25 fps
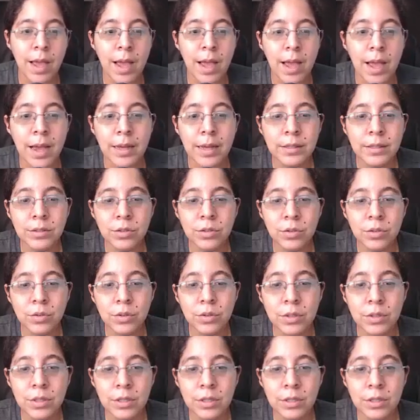And
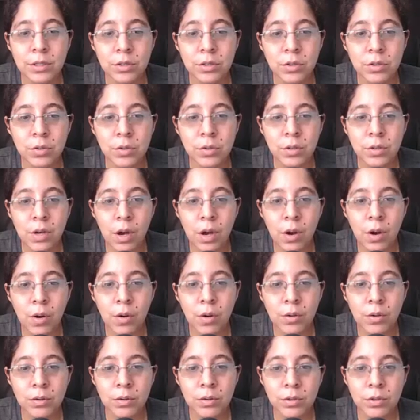you need to
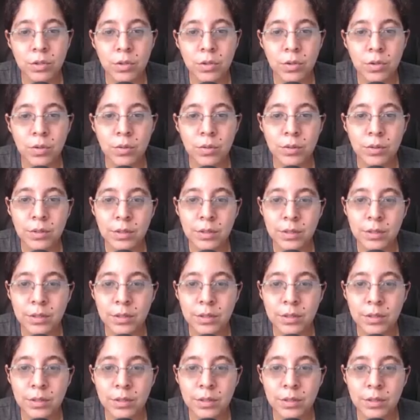go to